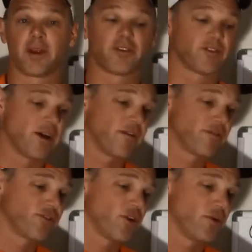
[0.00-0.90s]
Great stuff.
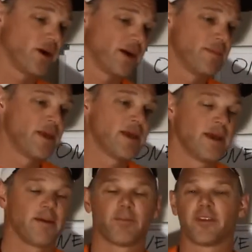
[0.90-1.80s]
So uh,
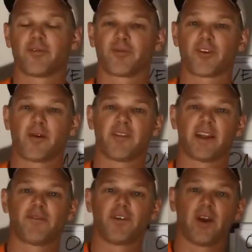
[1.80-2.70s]
please subscribe to
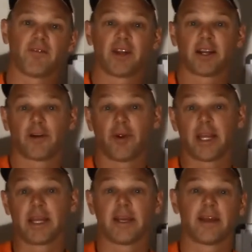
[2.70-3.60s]
that if you have not already.